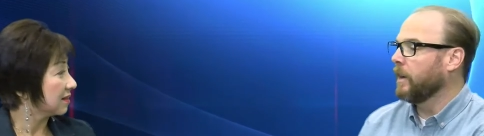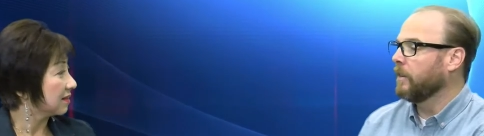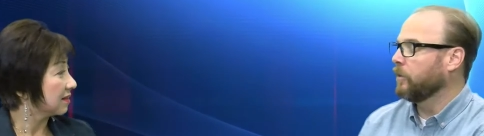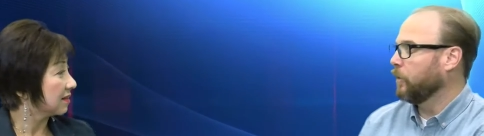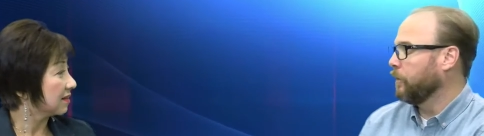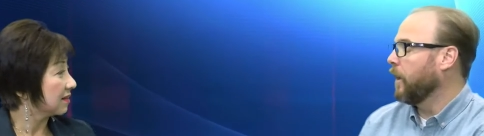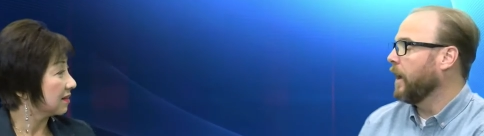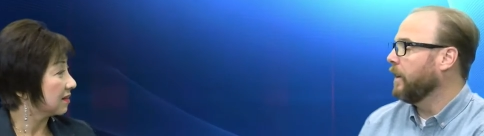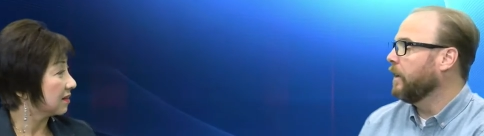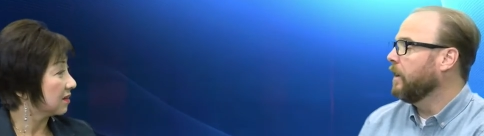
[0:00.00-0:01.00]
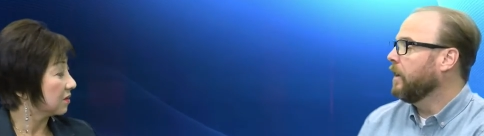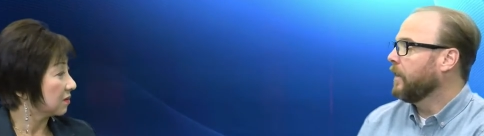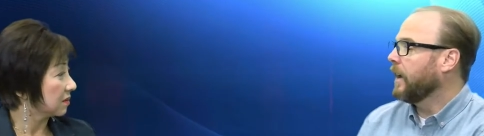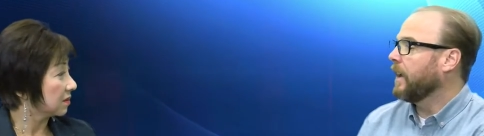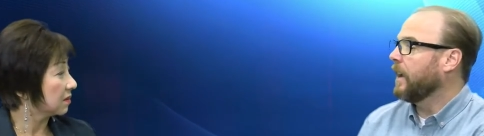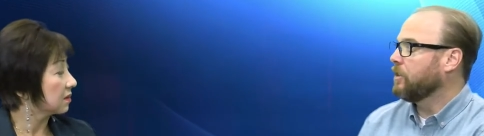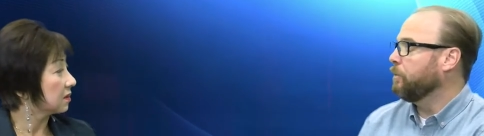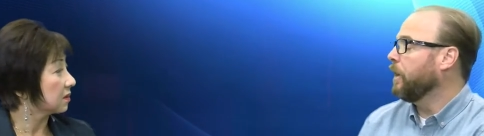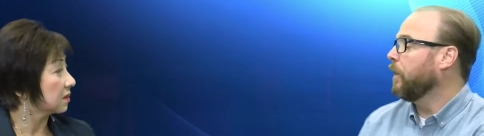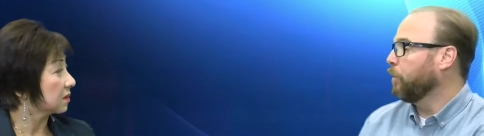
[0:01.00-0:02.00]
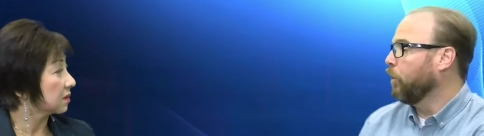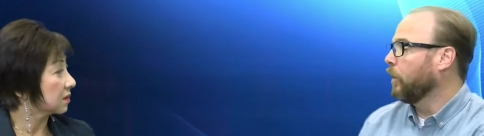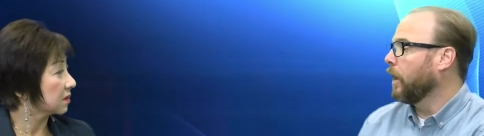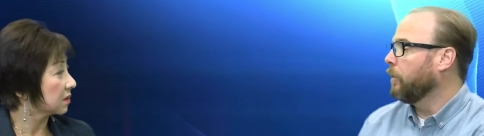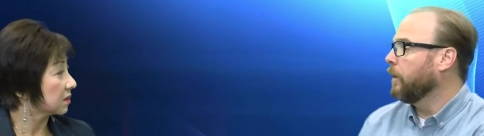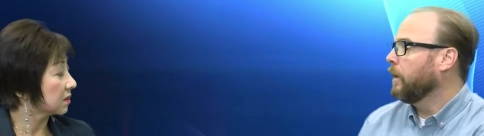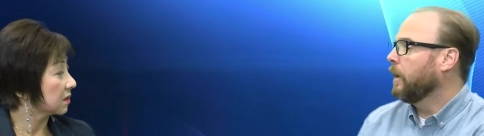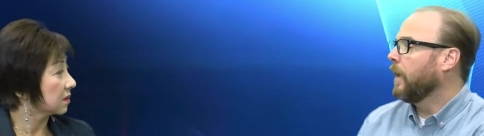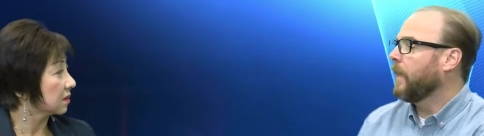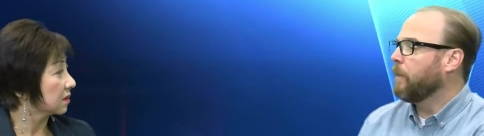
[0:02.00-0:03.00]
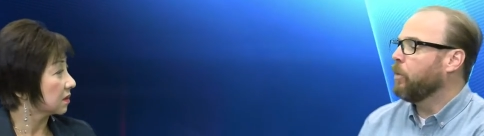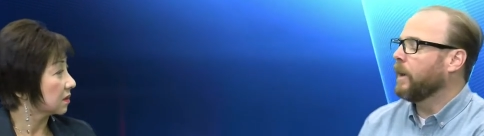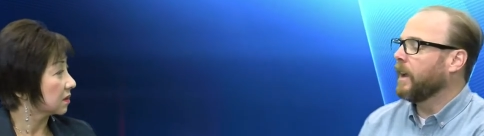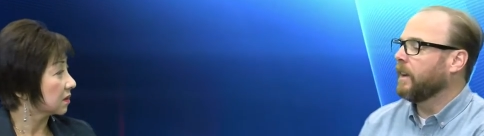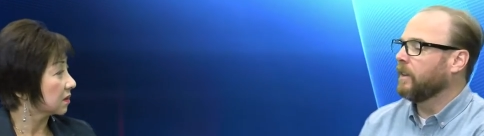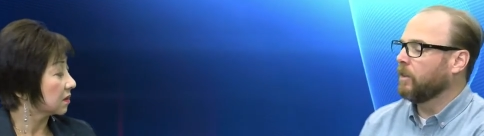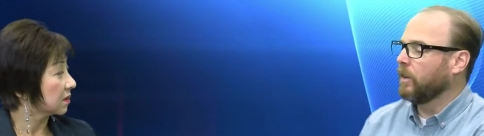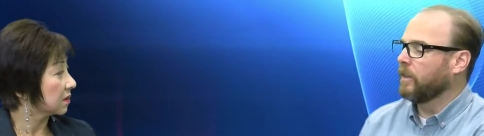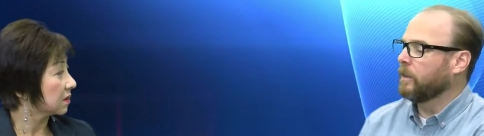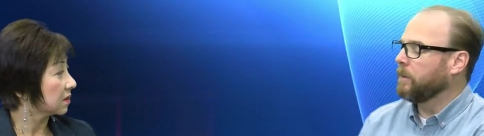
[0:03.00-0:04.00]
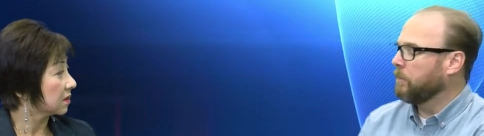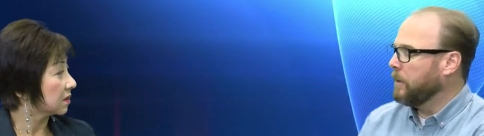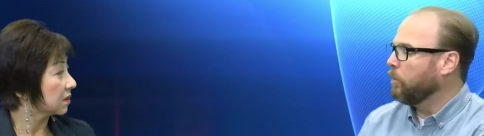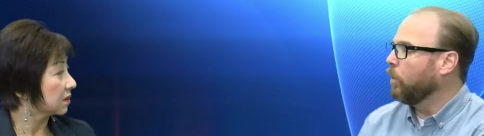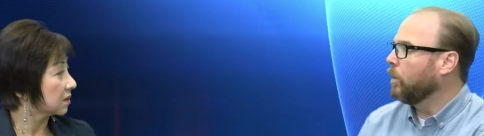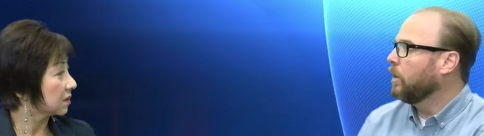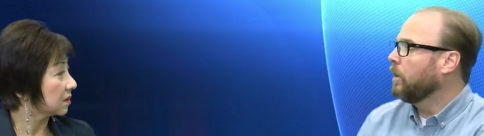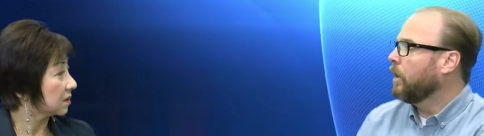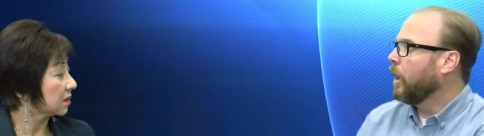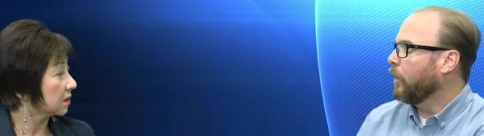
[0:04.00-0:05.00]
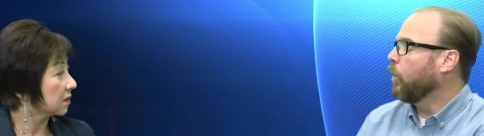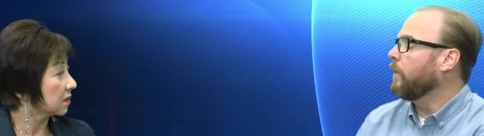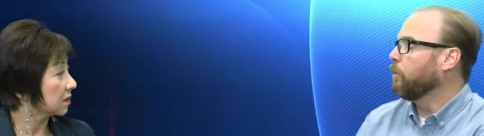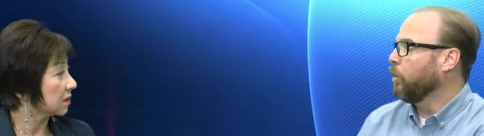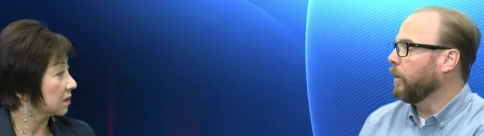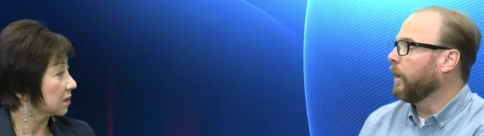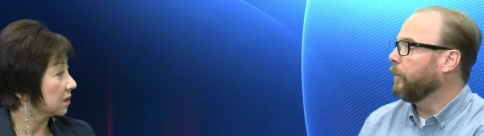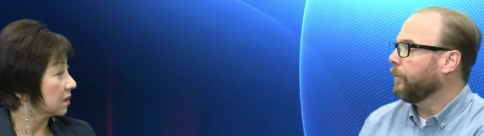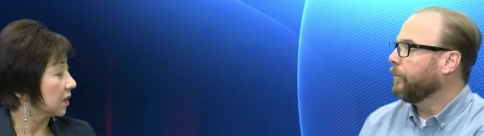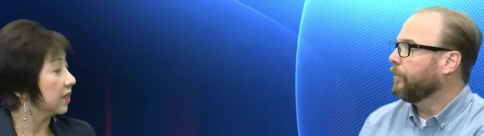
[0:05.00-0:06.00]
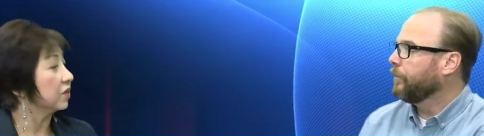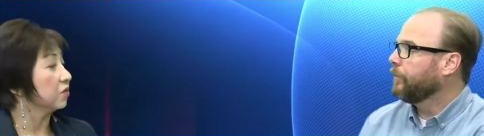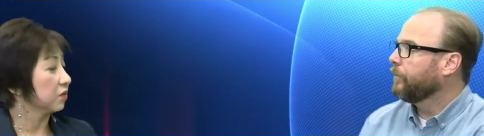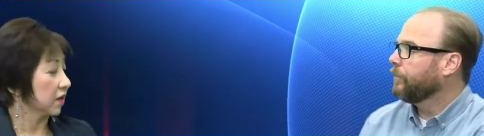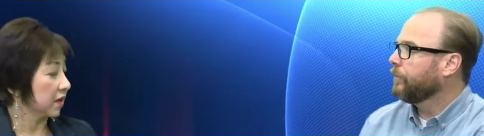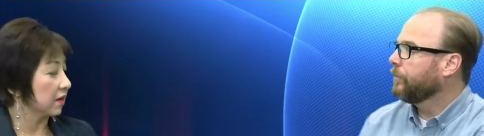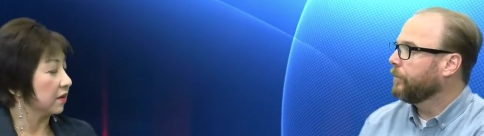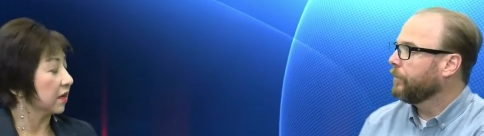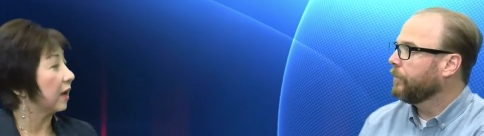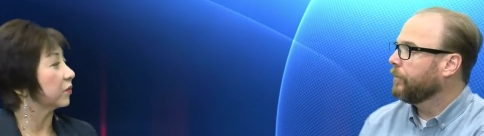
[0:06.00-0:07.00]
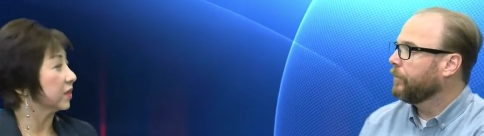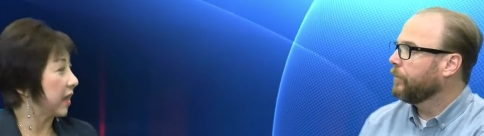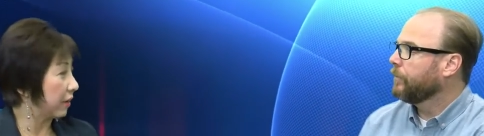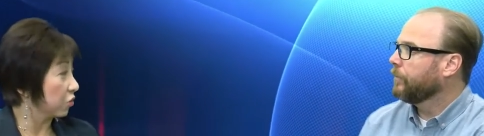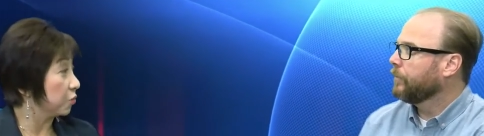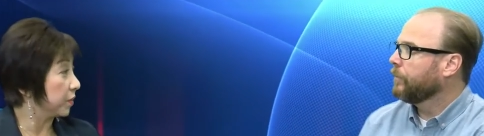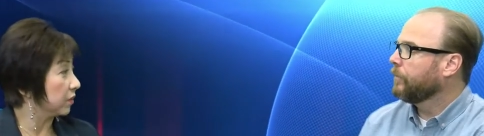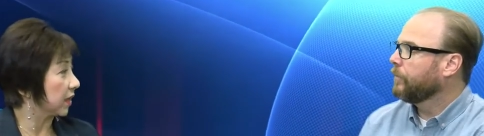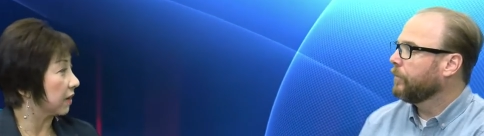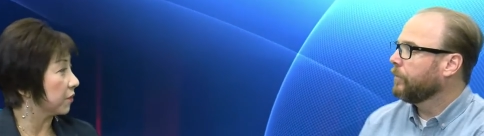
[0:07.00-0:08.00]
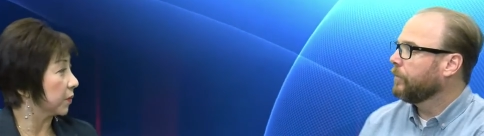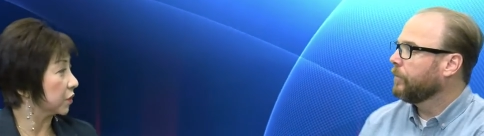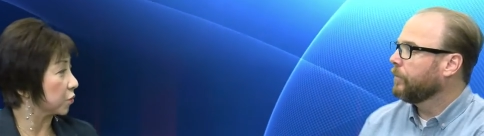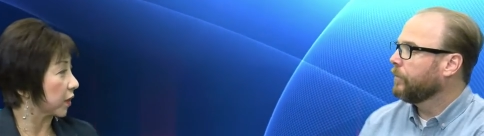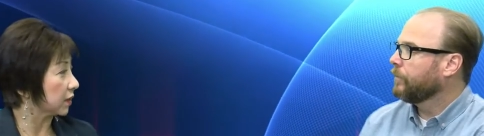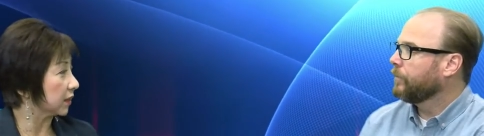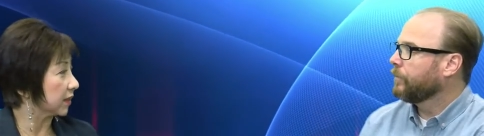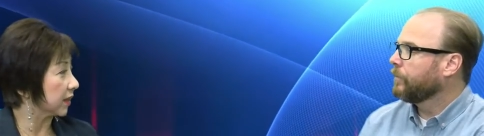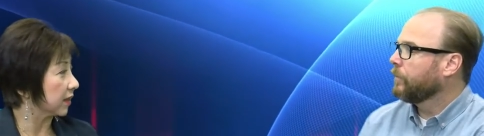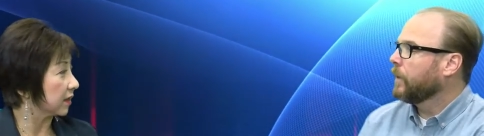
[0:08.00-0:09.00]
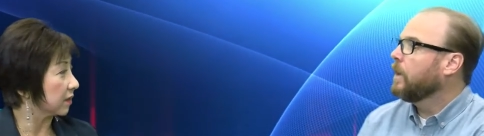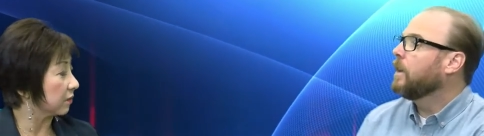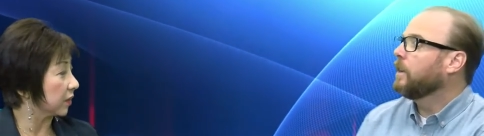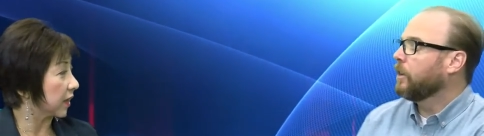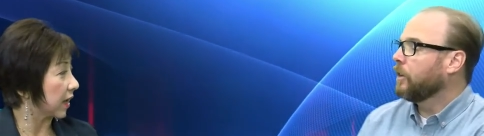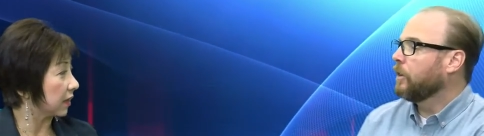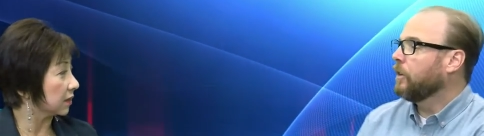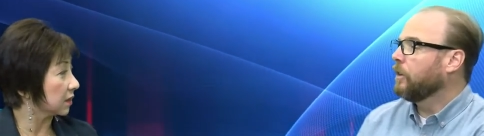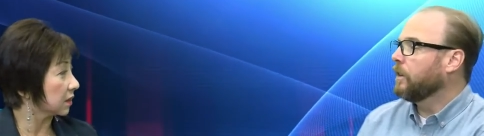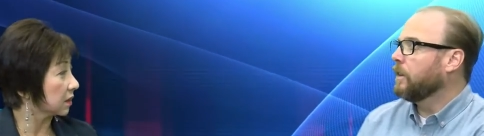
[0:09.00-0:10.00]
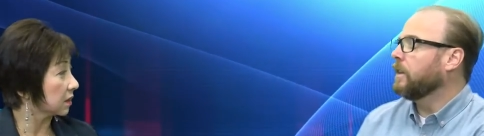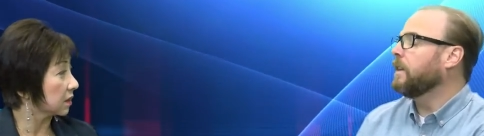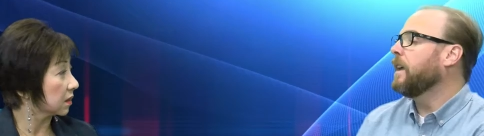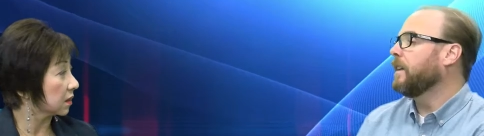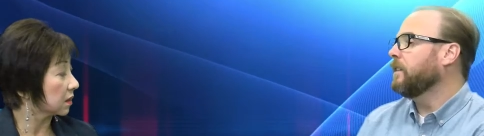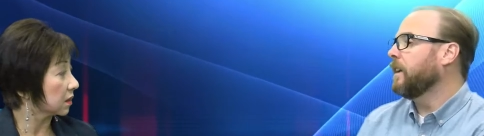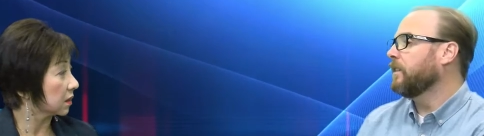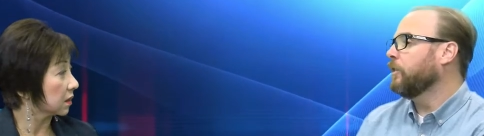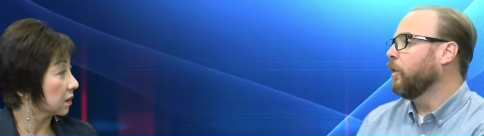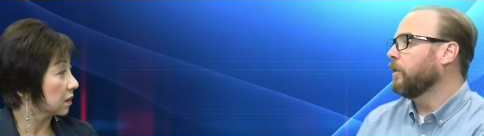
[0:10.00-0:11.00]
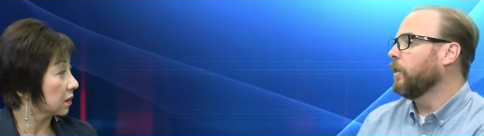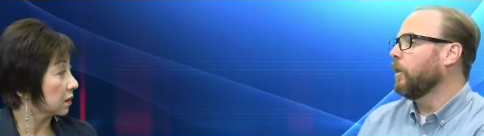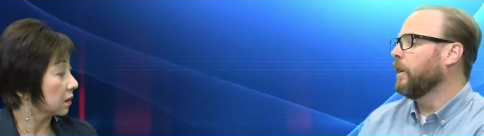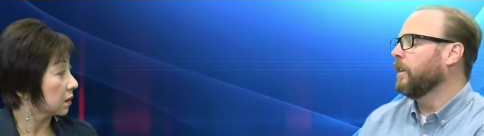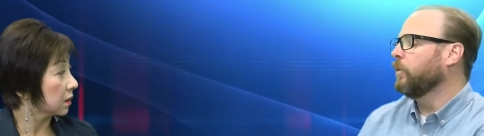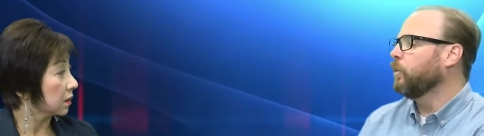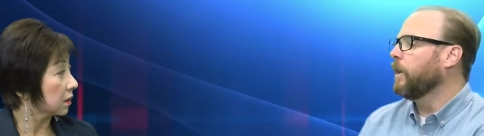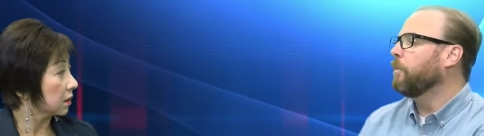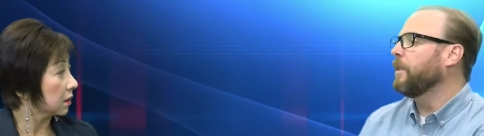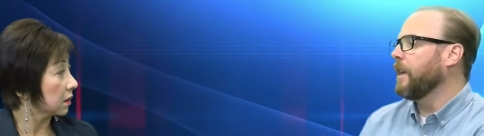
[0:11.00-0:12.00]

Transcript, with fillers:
Speaker 1: getting certified that I can actually be on the program. At that point, I can start accepting people on the waiver program.
Speaker 2: And then you're gonna have now you build the government directly then with that
Speaker 1: yeah, yes, no. So it, it's really up